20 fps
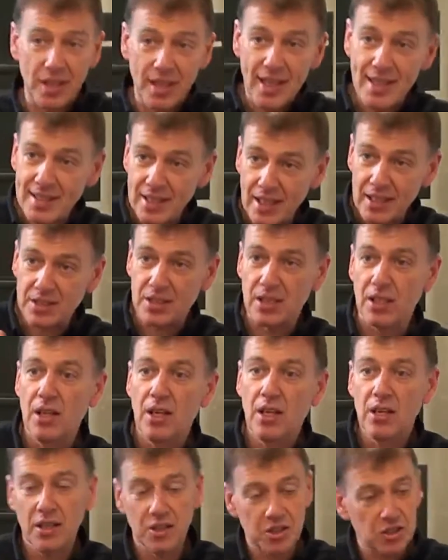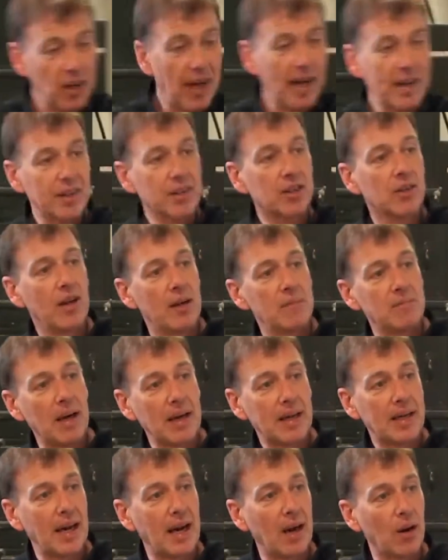eat it, you dry the grain
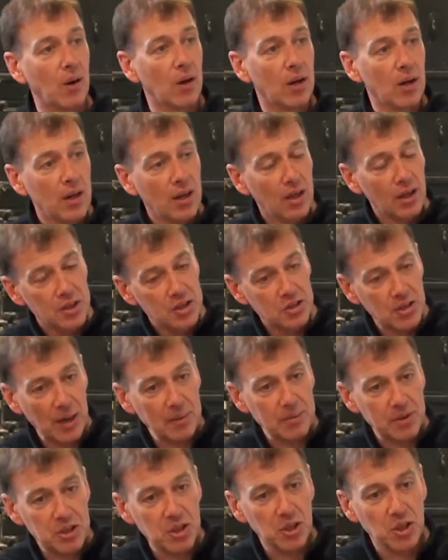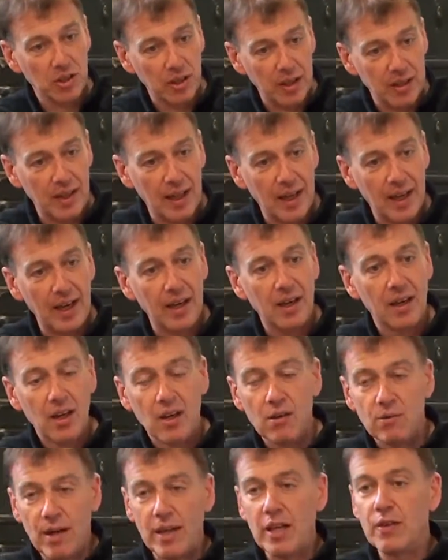back out, trap the sugar in there,
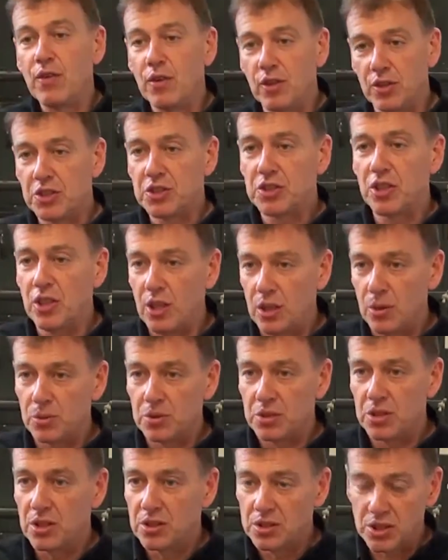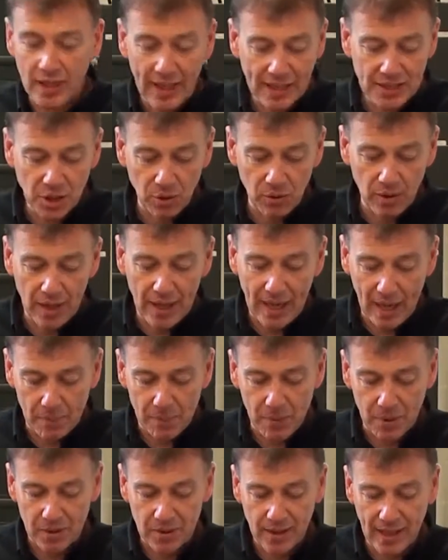ready for us to use. So that's already
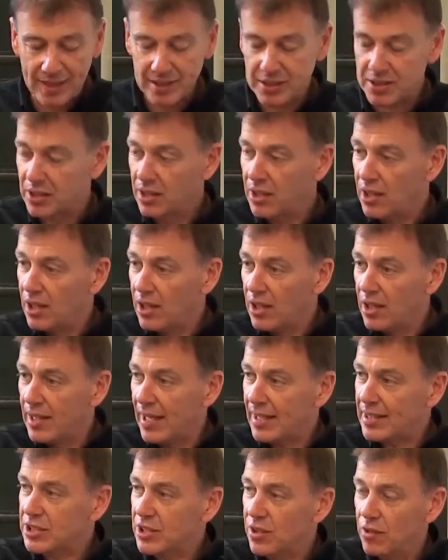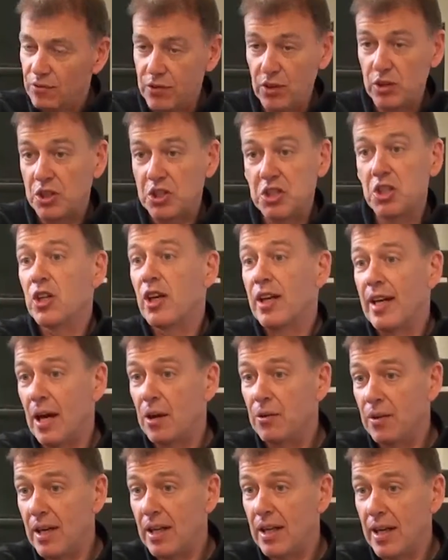happened. That's full of sugar now,
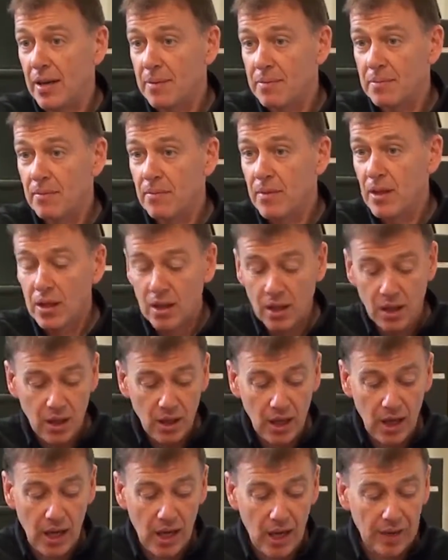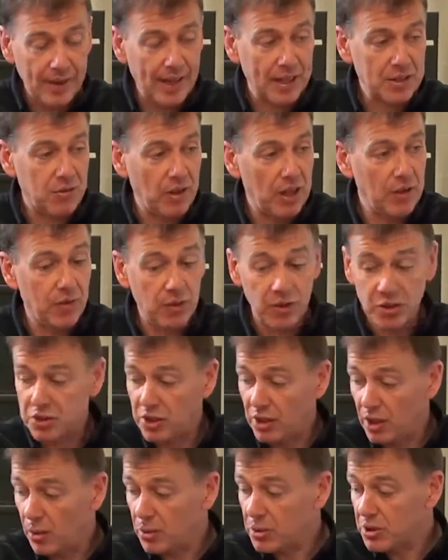really. And that's ready for us
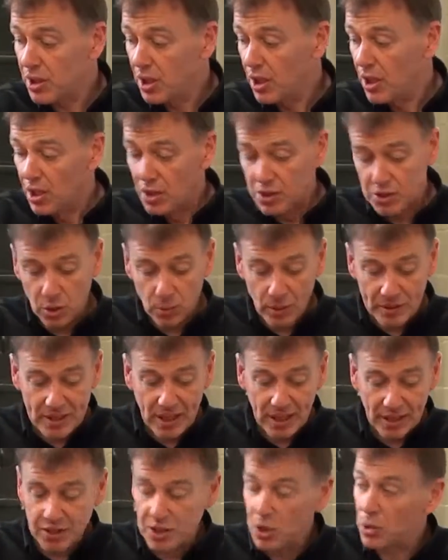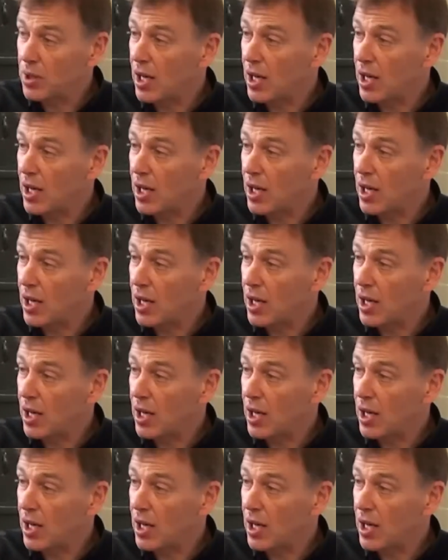to use. So we take 2.5